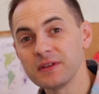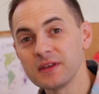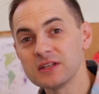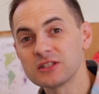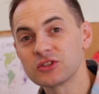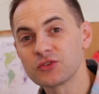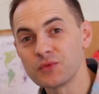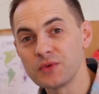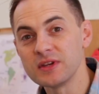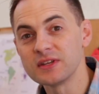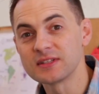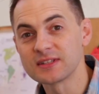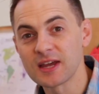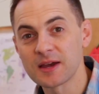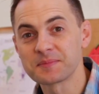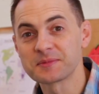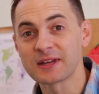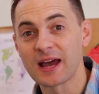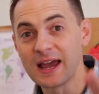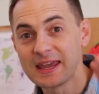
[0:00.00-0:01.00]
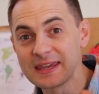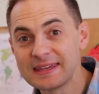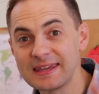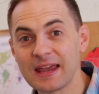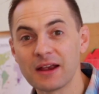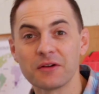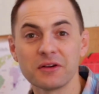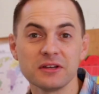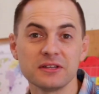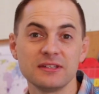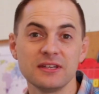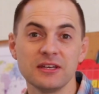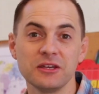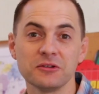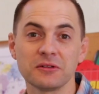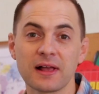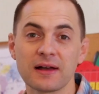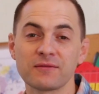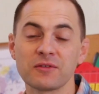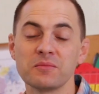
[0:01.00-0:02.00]
these 3 steps, I guarantee
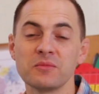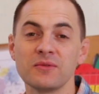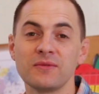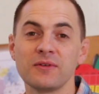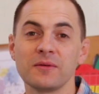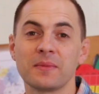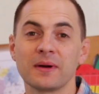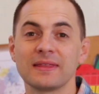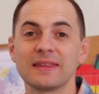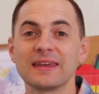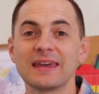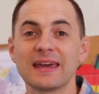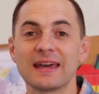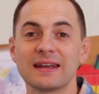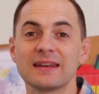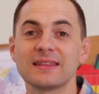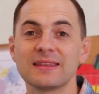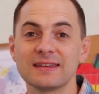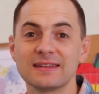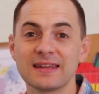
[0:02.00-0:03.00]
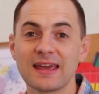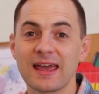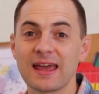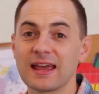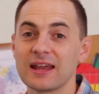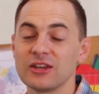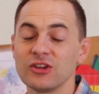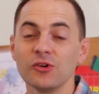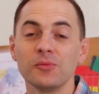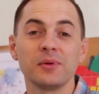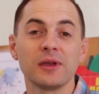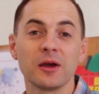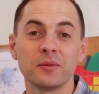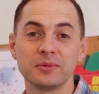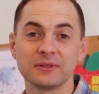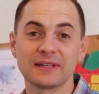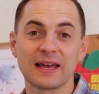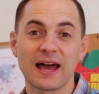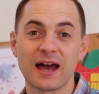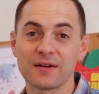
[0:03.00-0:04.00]
you'll have a movie by the end of the day and you'll be
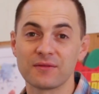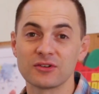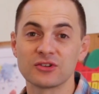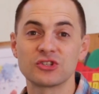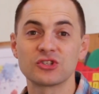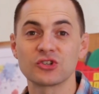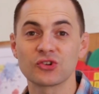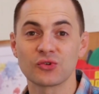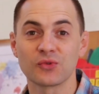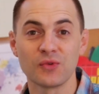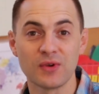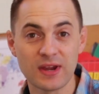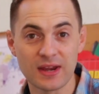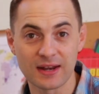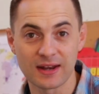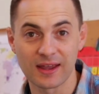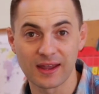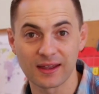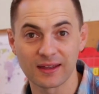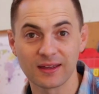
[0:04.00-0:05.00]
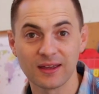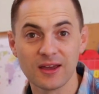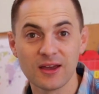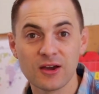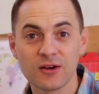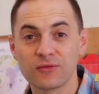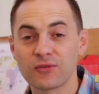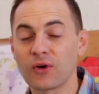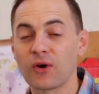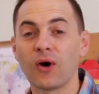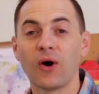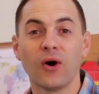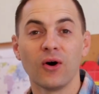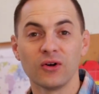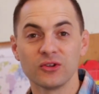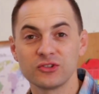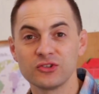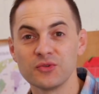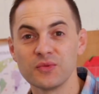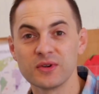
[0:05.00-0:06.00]
able to have a screening for
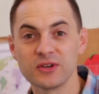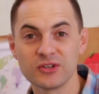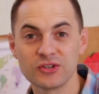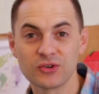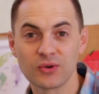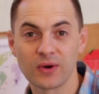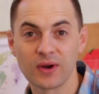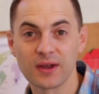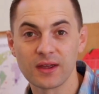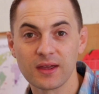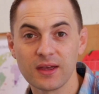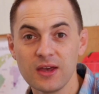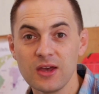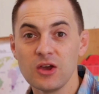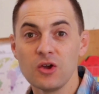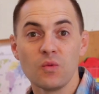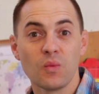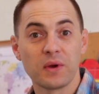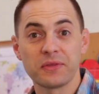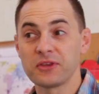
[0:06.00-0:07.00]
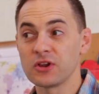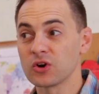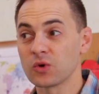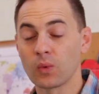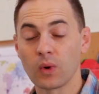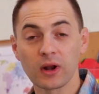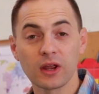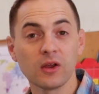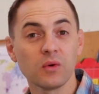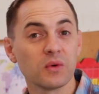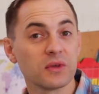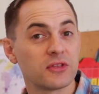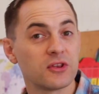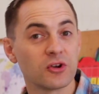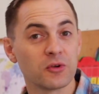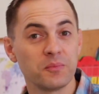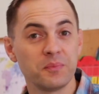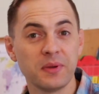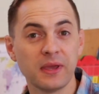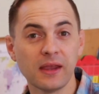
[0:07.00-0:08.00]
all to enjoy. Whether you're working with
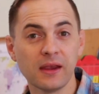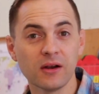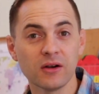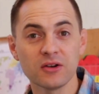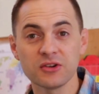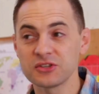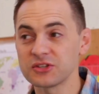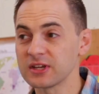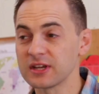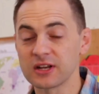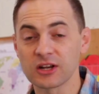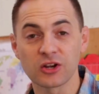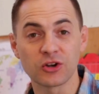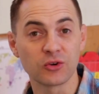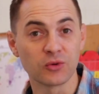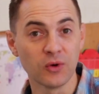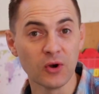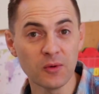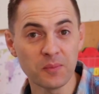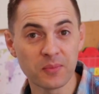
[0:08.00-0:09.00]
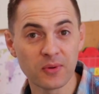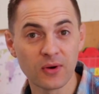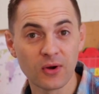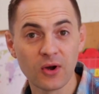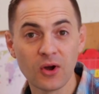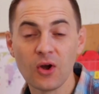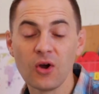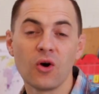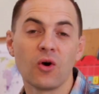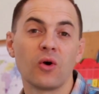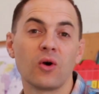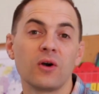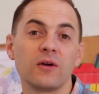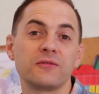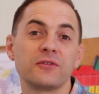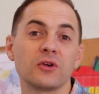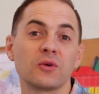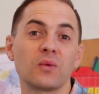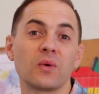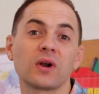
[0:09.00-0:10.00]
your peers in a group or
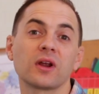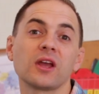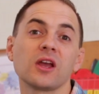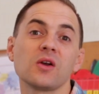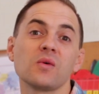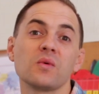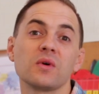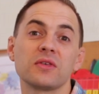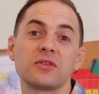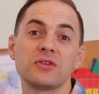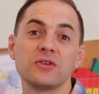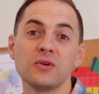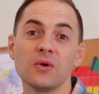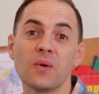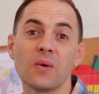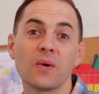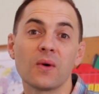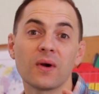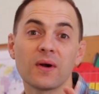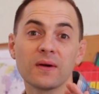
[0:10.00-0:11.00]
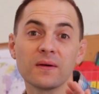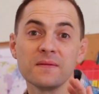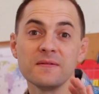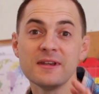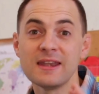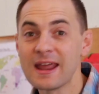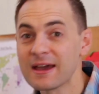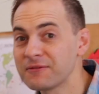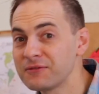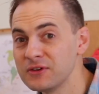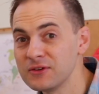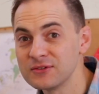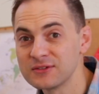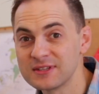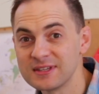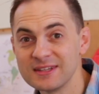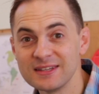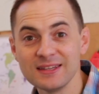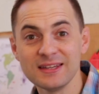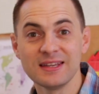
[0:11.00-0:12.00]
if you're working with your
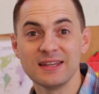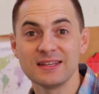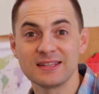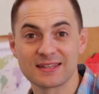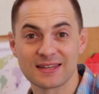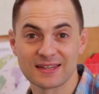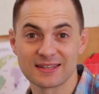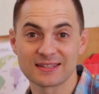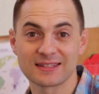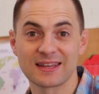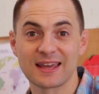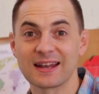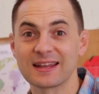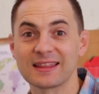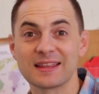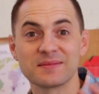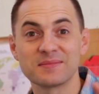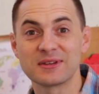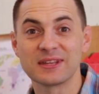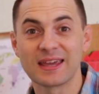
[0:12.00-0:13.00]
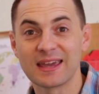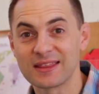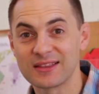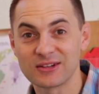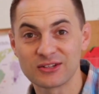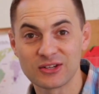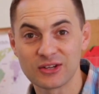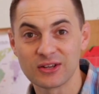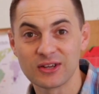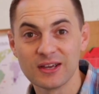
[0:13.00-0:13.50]
nephews and nieces, getting them together